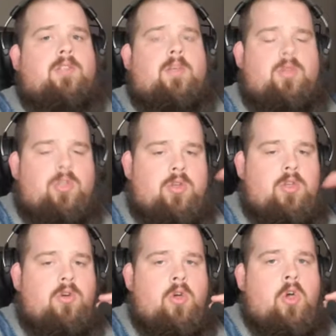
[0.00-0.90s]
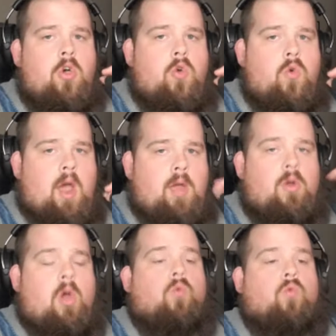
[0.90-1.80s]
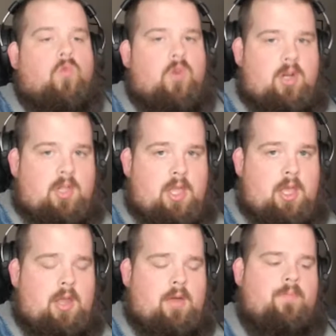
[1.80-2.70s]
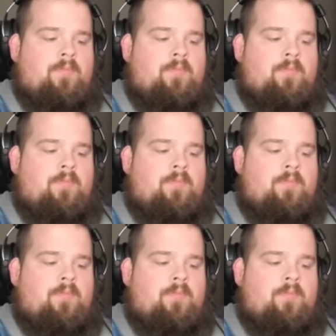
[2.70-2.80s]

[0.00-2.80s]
Let me show you who I really am.